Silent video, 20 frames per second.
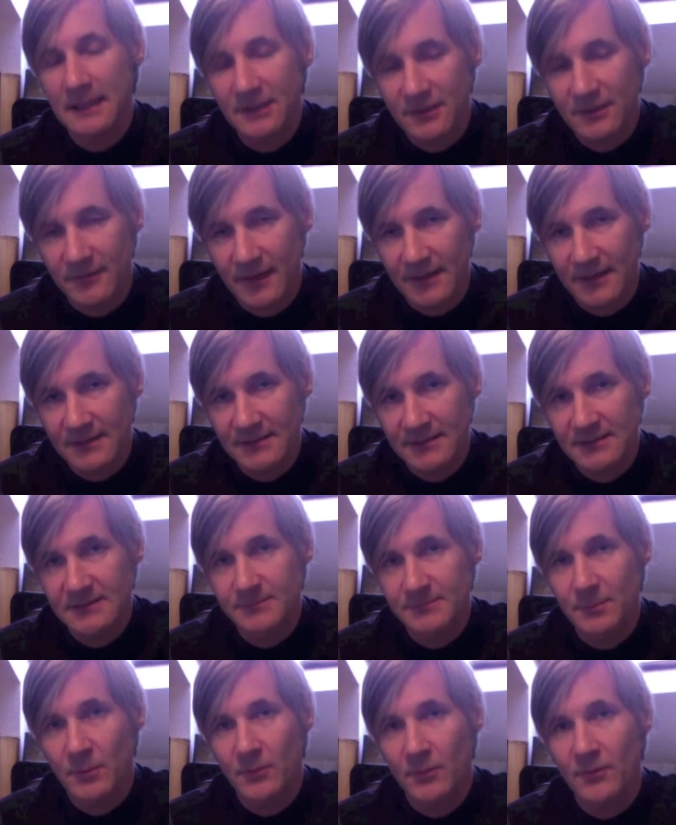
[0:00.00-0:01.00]

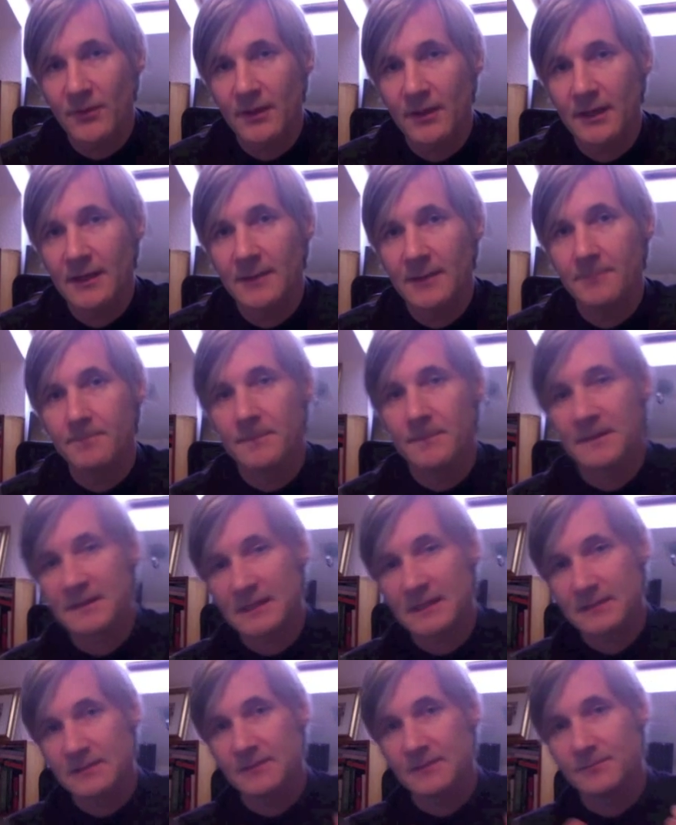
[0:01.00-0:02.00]
interventions, both in
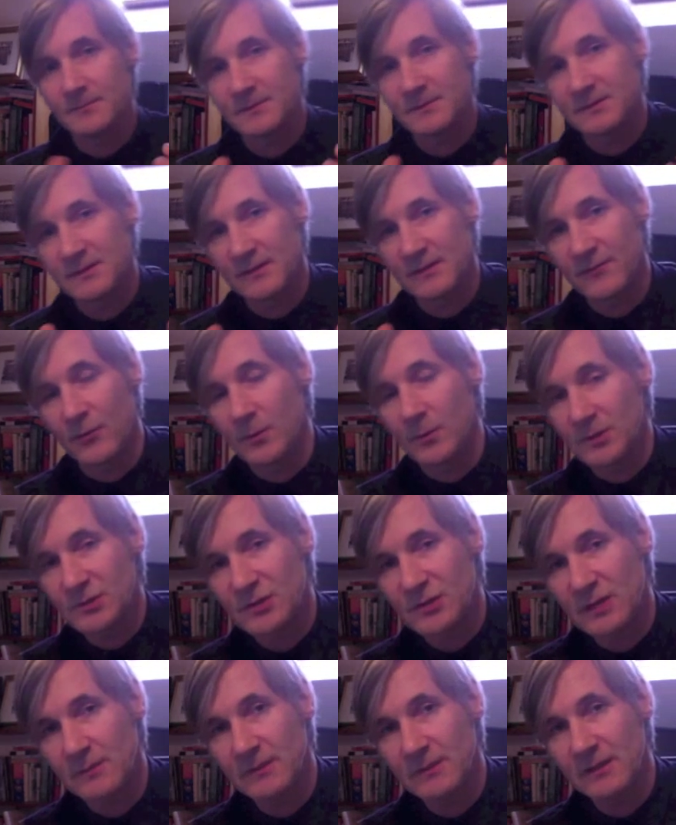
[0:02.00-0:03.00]
terms of
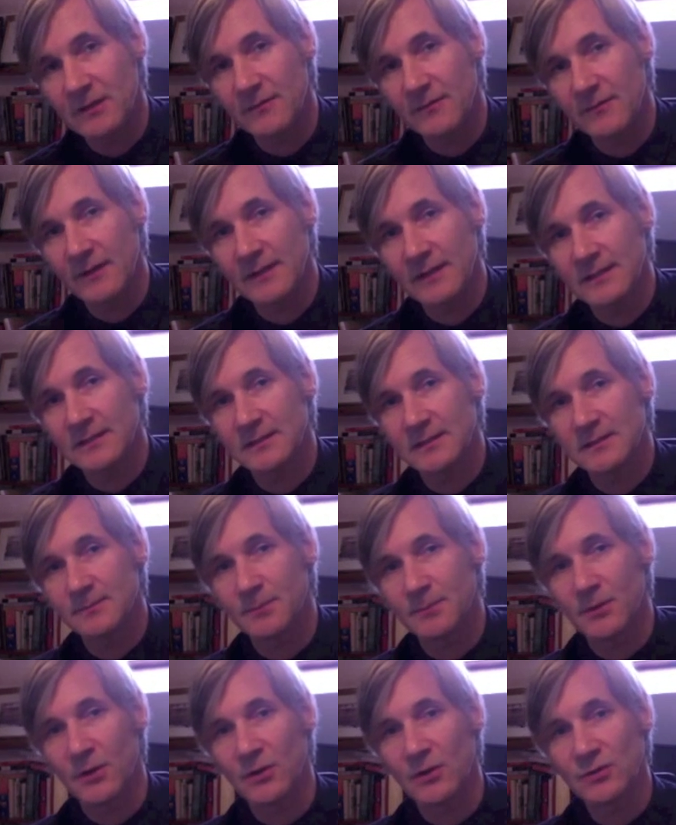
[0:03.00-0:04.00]
straightforward treatment
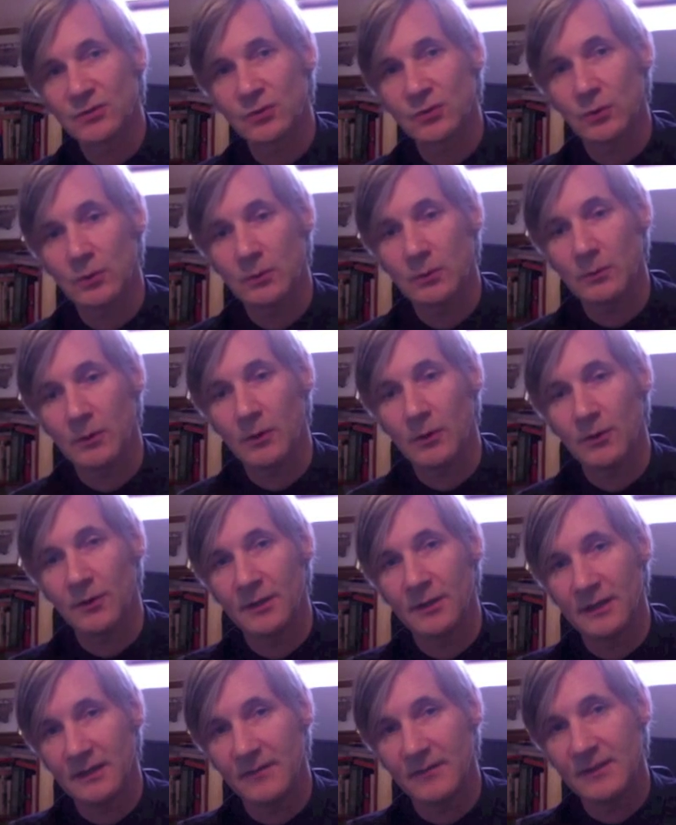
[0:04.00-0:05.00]
interventions, but also
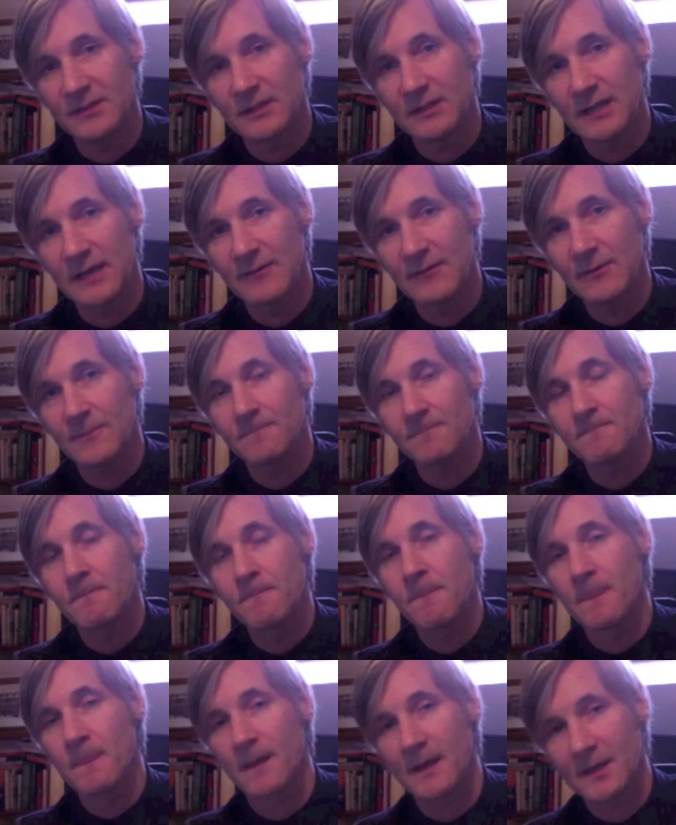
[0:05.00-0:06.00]
on an individual level
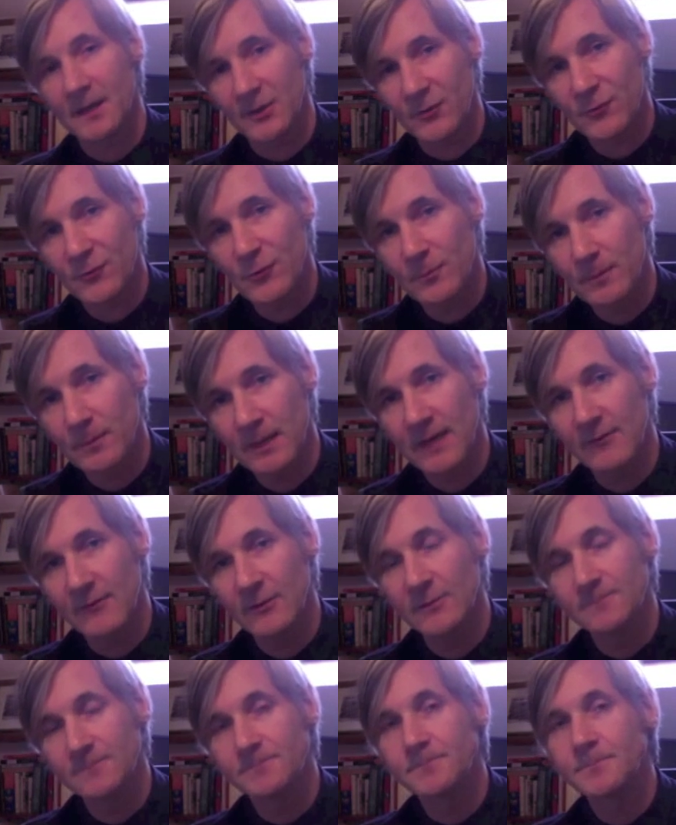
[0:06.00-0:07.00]
and a group
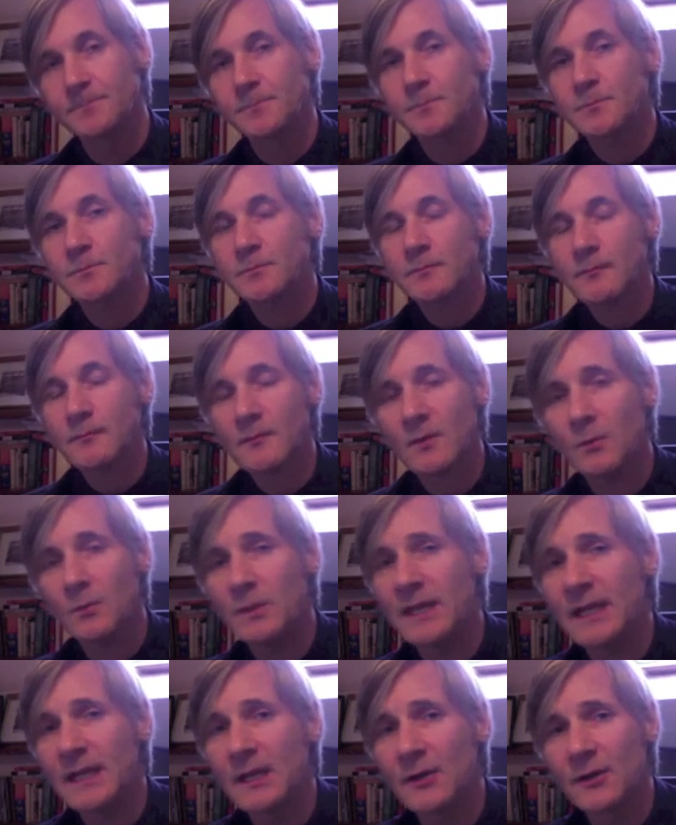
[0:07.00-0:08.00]
level.
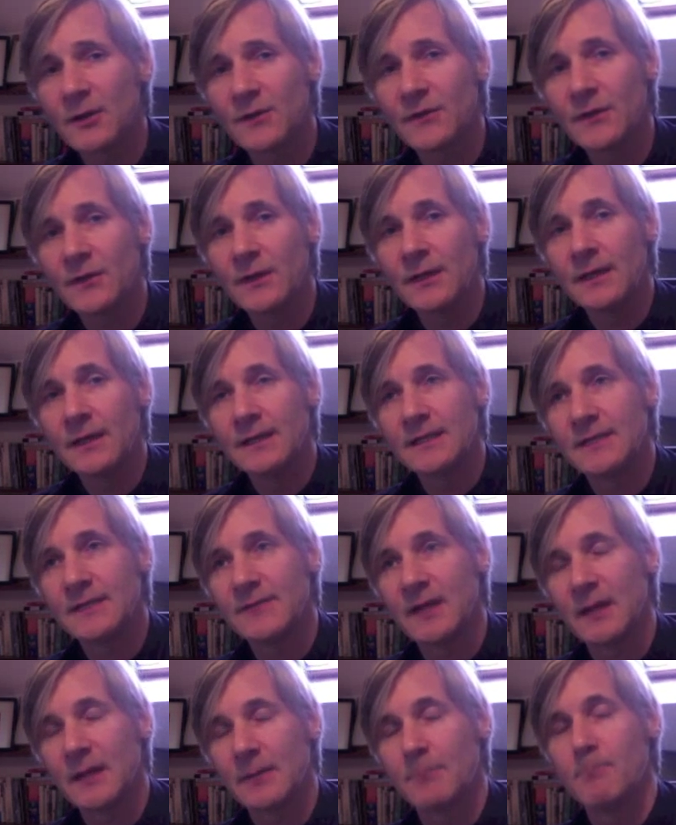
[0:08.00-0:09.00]
We need to look at
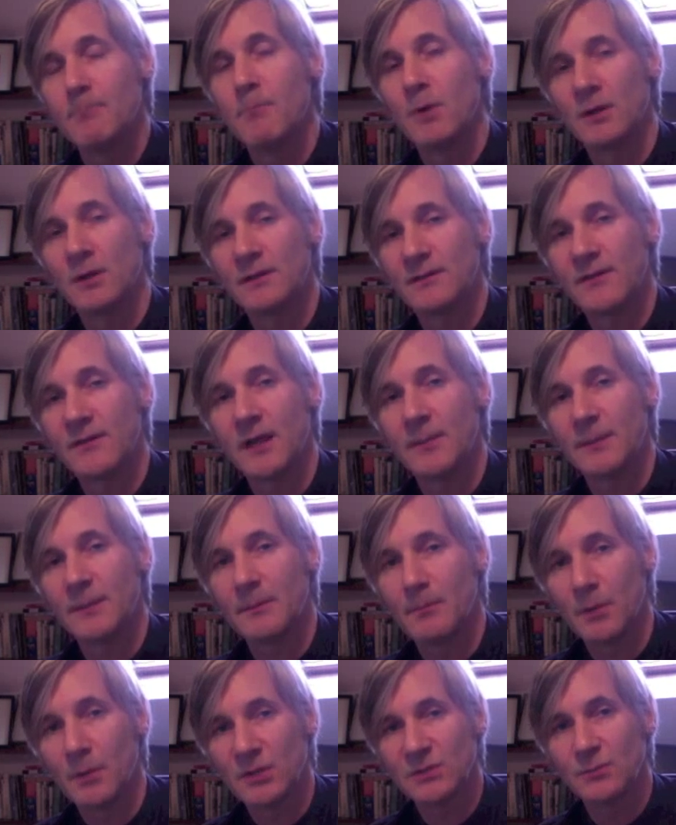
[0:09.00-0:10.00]

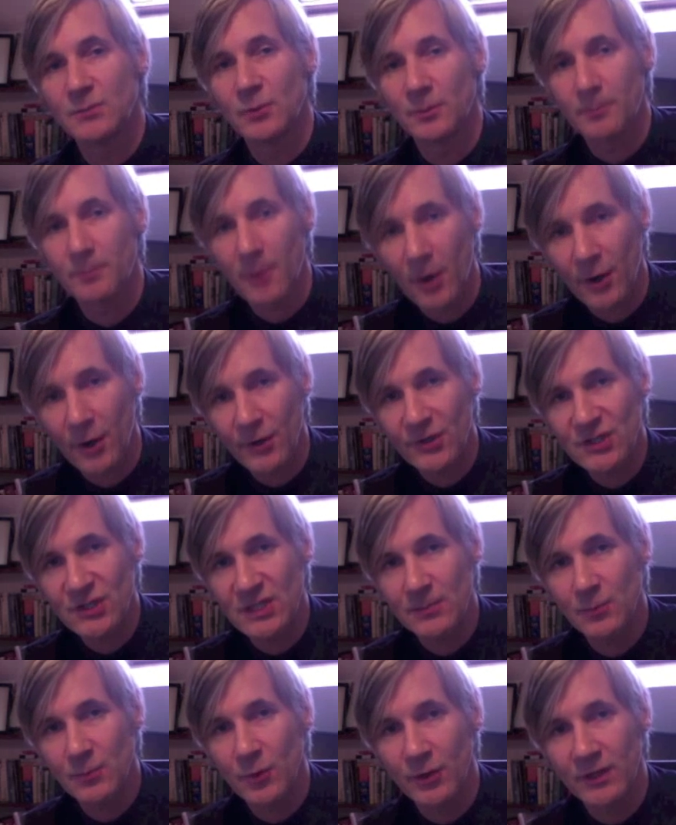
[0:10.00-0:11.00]
developing much more
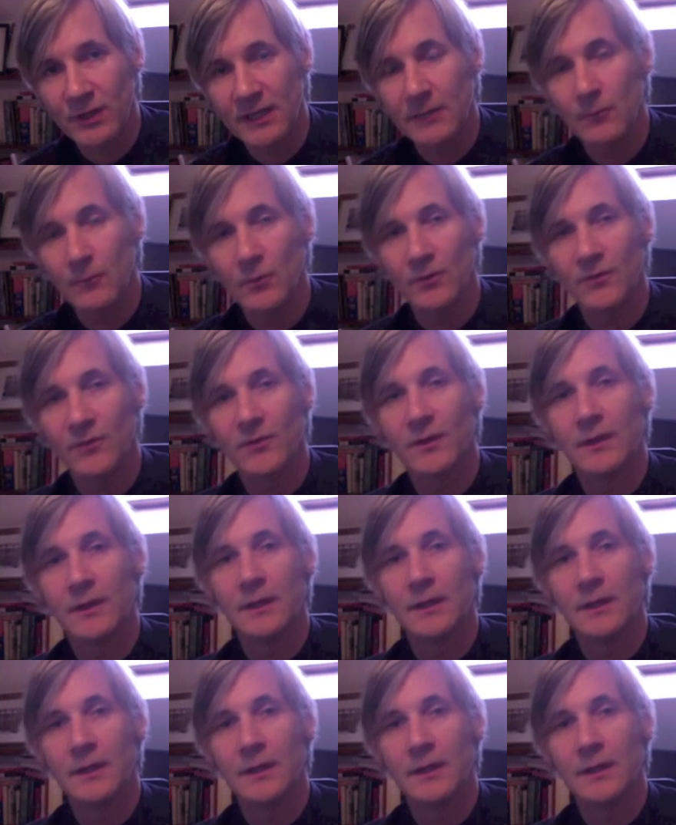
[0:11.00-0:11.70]
partnership working with